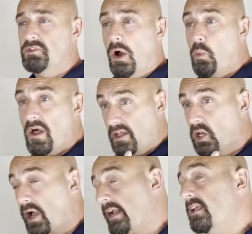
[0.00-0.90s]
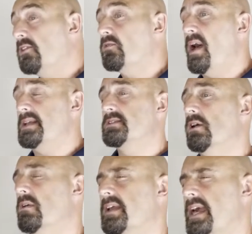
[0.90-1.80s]
where the likely threats
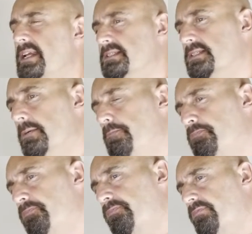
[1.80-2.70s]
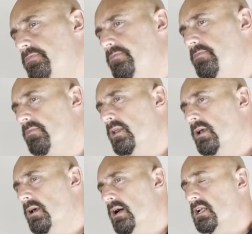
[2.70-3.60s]
are against them.
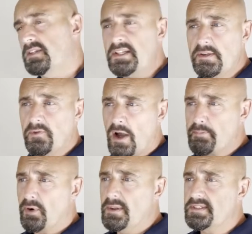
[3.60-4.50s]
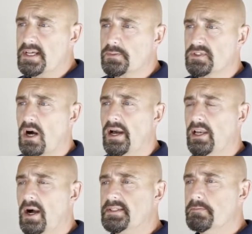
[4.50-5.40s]
An identified process was
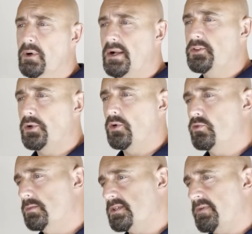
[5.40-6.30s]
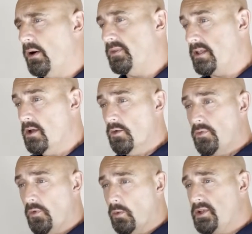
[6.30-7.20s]
highlighted by Donald Rumsfeld, the
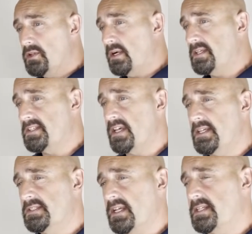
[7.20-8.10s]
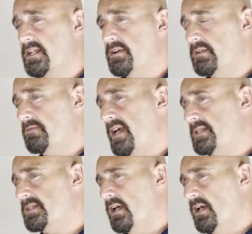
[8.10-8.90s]
former United States Secretary of Defense,